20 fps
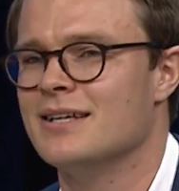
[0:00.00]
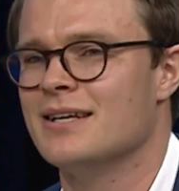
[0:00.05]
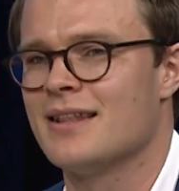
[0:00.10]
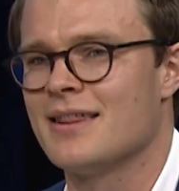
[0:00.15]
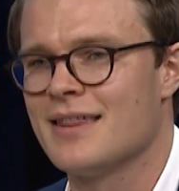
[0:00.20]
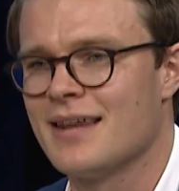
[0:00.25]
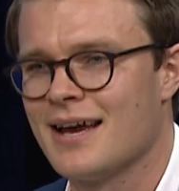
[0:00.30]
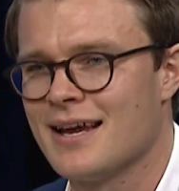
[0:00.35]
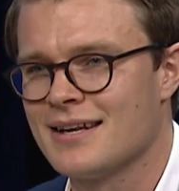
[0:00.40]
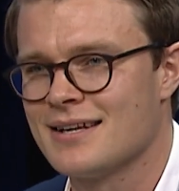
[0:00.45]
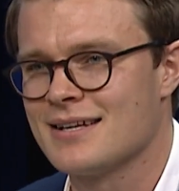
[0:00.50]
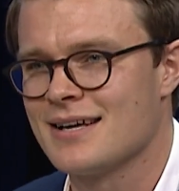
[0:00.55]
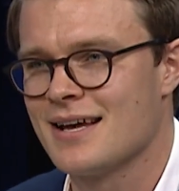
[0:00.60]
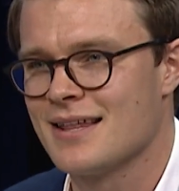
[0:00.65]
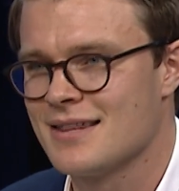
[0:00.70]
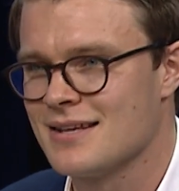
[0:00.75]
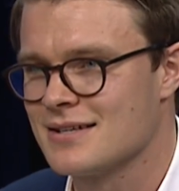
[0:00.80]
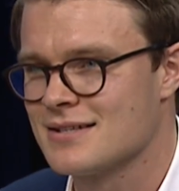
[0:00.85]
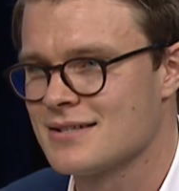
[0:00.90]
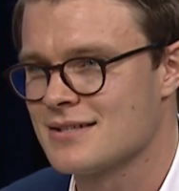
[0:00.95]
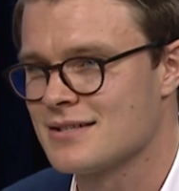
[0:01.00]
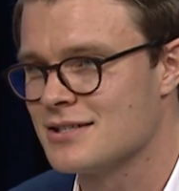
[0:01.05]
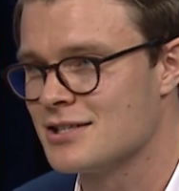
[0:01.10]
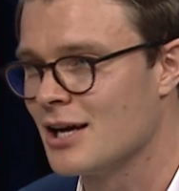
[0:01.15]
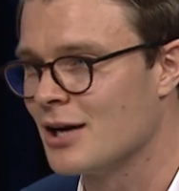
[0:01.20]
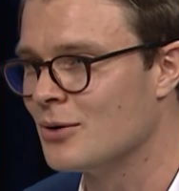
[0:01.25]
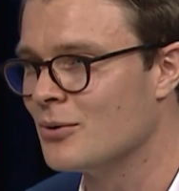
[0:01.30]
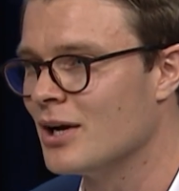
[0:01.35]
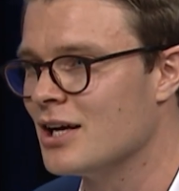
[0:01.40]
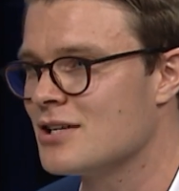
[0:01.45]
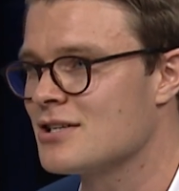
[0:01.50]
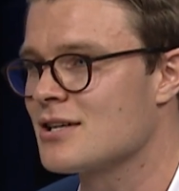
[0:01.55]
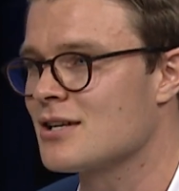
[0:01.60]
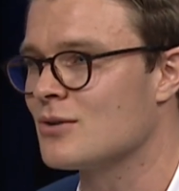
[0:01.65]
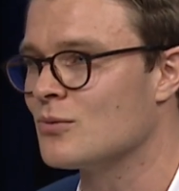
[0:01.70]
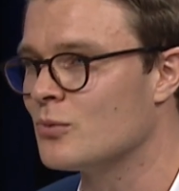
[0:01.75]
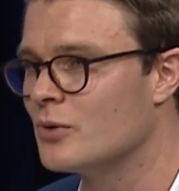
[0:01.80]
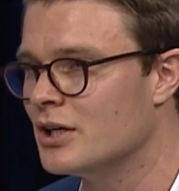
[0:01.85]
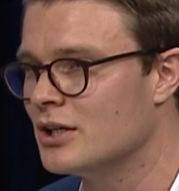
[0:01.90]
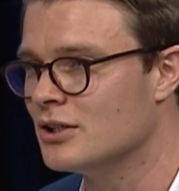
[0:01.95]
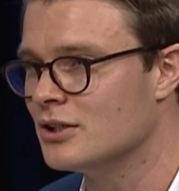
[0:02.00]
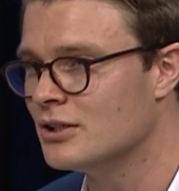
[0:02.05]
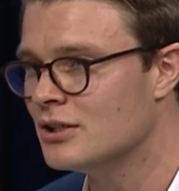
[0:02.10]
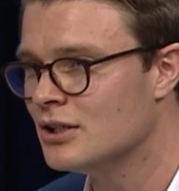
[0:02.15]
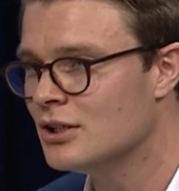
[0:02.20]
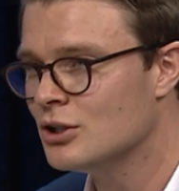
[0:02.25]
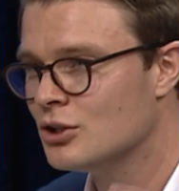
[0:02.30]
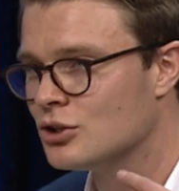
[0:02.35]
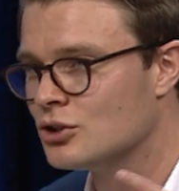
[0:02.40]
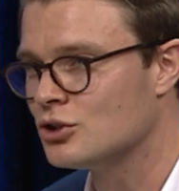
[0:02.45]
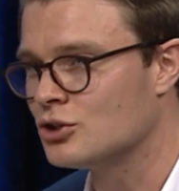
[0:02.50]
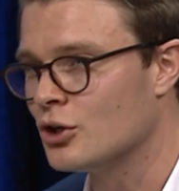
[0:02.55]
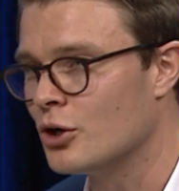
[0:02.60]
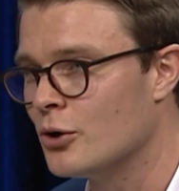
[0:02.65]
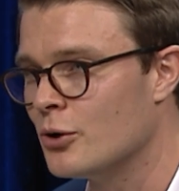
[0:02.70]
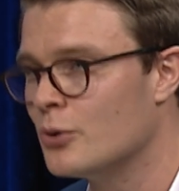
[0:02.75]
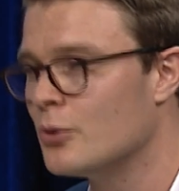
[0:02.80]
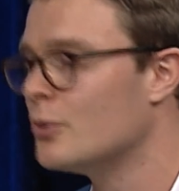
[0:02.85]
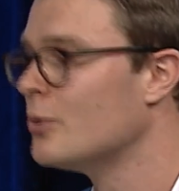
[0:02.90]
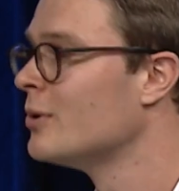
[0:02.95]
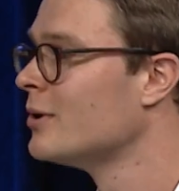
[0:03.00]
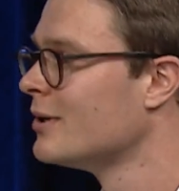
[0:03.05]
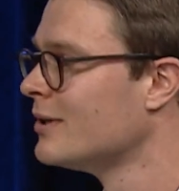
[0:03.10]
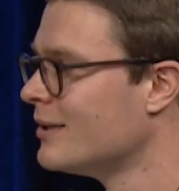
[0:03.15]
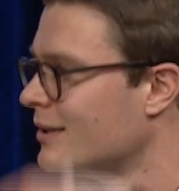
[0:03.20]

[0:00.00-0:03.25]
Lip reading: that this generation will show